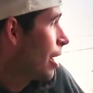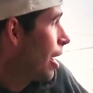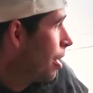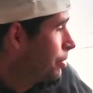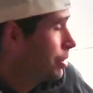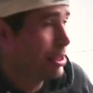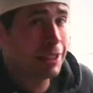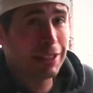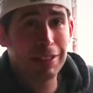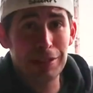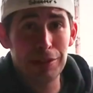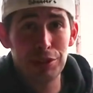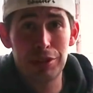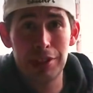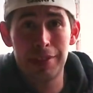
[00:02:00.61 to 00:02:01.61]
almost hit this
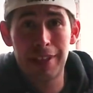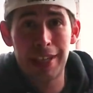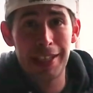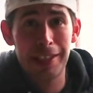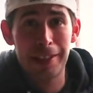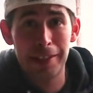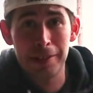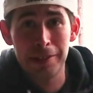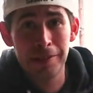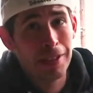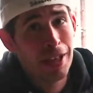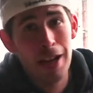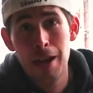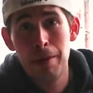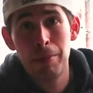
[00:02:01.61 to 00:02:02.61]
little tree right here,
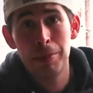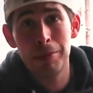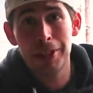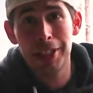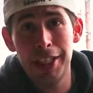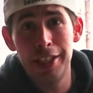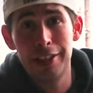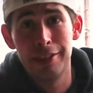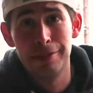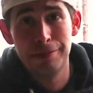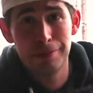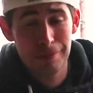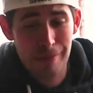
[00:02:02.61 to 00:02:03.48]
but good.